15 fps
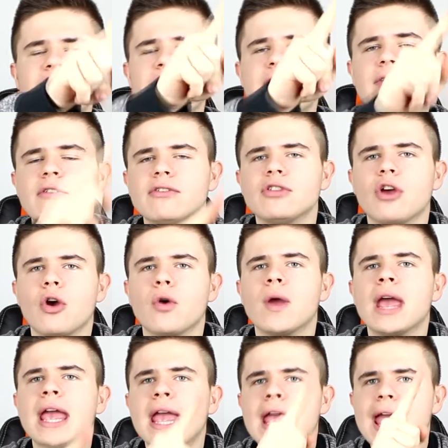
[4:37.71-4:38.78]
even though
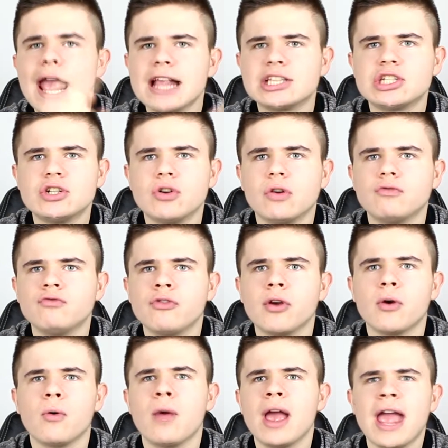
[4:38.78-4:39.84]
it's not
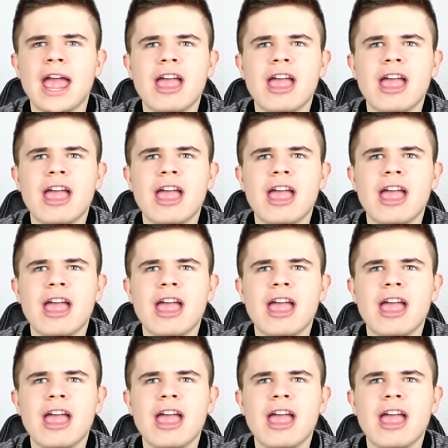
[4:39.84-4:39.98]
real.